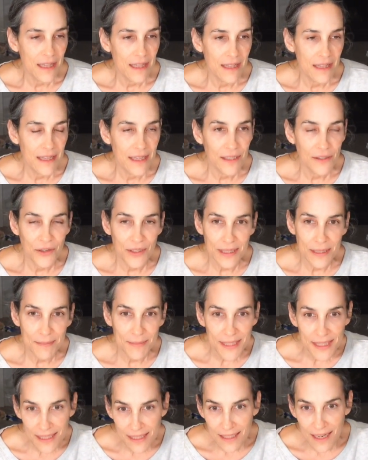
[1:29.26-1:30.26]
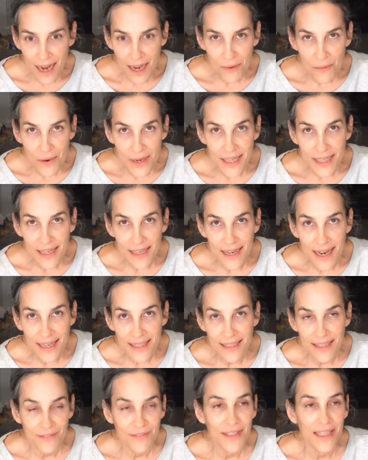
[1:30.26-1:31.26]
This Christmas, I wanted an
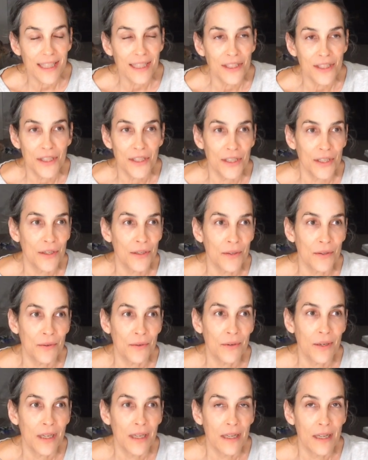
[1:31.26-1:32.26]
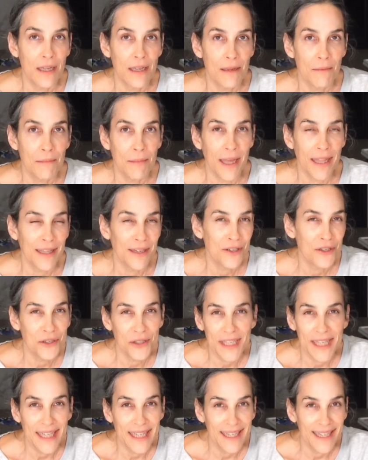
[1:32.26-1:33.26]
activity to do by the
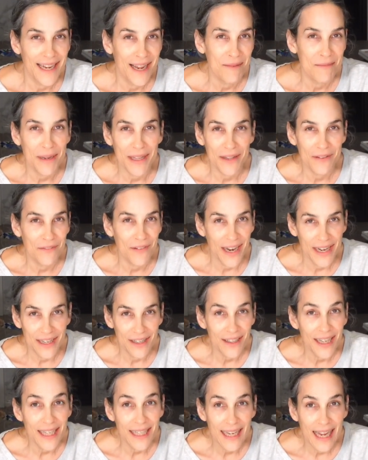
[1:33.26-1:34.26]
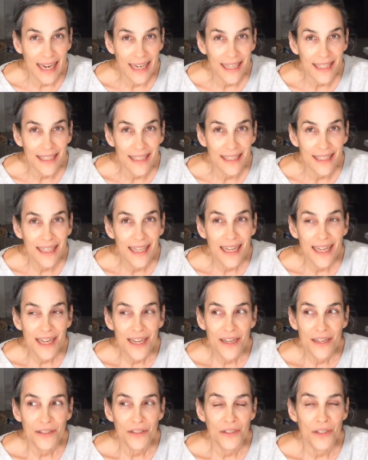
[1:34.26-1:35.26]
tree and by the fire at night.
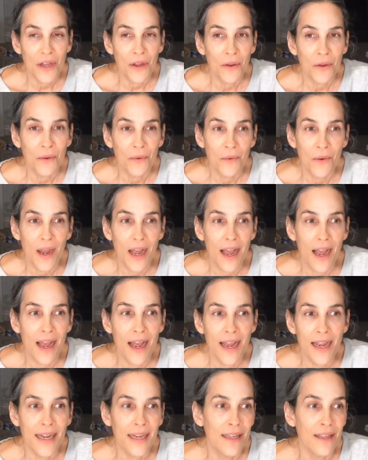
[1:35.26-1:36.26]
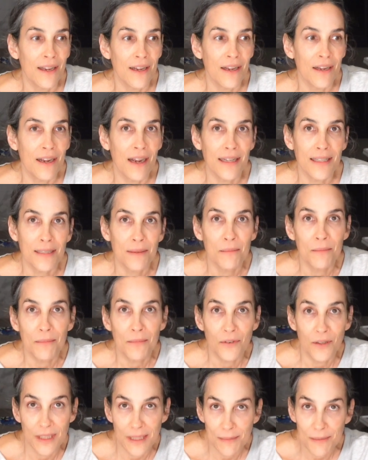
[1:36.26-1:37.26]
So I got some
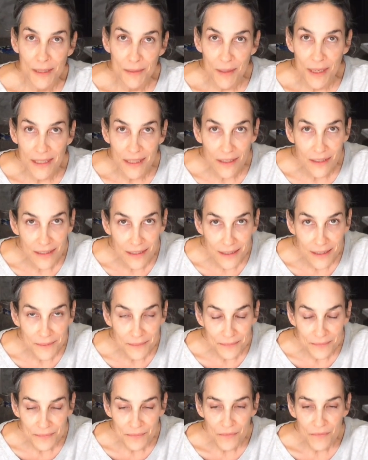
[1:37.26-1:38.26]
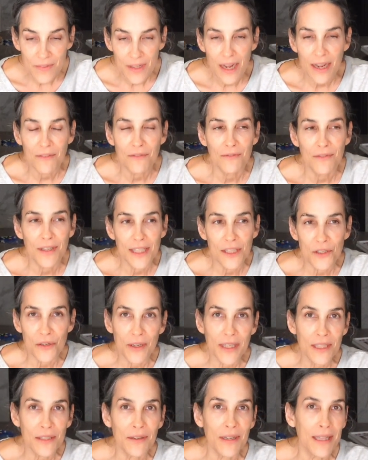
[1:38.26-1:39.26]
Christmas puzzles. I've
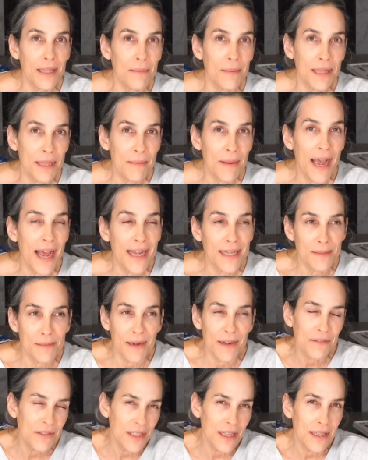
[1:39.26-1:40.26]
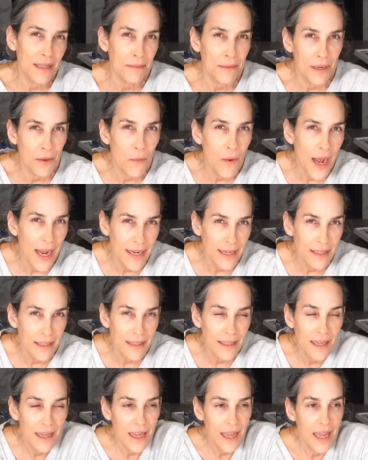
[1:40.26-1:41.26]
enjoyed doing them in the past, but I haven't done them in a
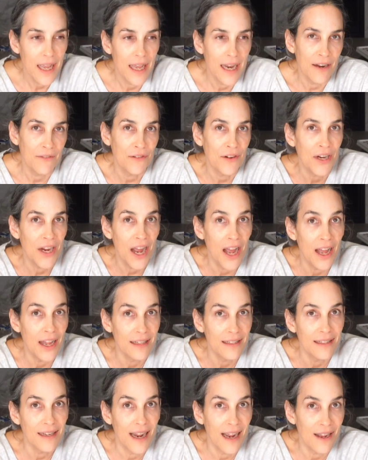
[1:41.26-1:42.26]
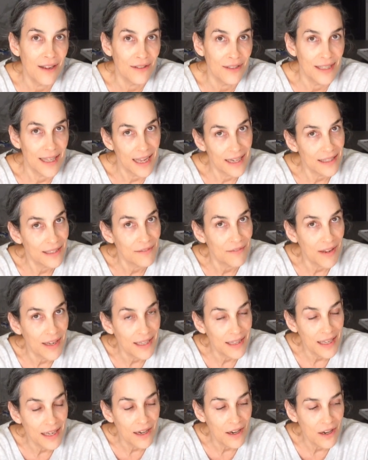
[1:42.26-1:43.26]
while. And I forgot how
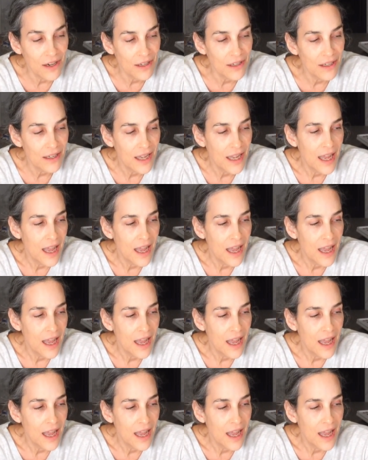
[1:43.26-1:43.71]
satisfying they are.